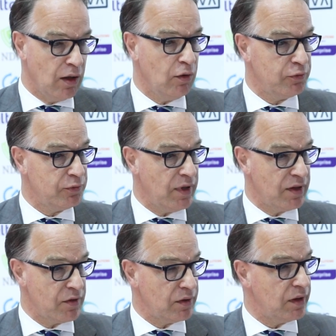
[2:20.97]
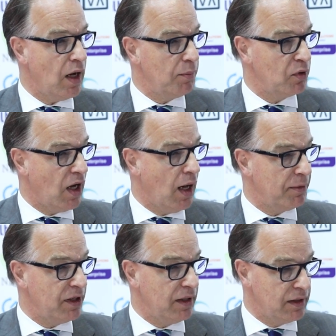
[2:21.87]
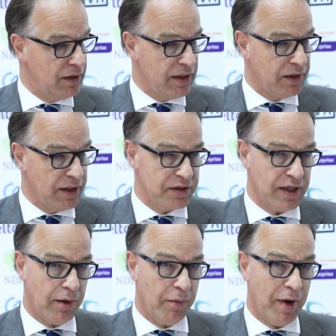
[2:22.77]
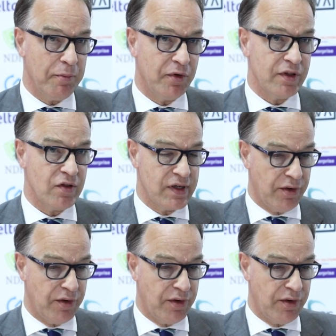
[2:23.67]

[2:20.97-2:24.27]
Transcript: Gulf and certainly Abu Dhabi and the United Arab Emirates,